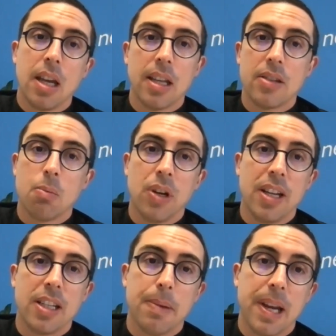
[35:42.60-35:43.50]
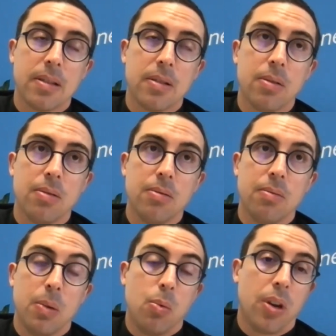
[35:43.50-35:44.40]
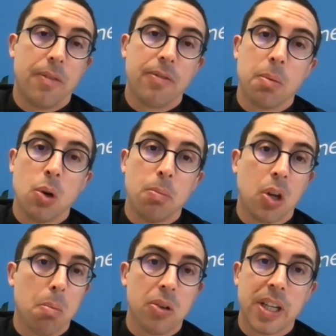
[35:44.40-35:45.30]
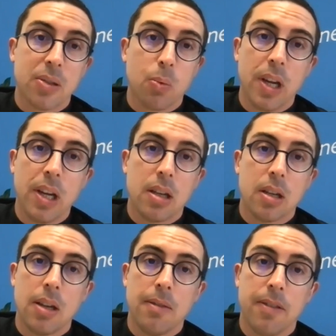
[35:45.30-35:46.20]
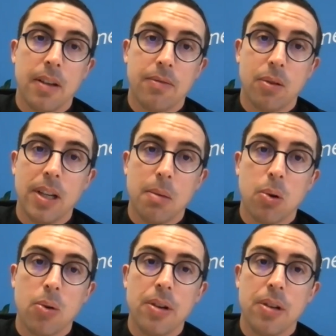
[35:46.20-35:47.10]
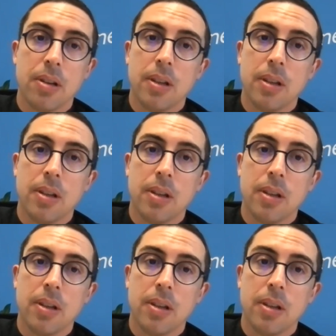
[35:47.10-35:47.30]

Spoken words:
Can someone expect to be working from home a couple of days a week if they're fully employed?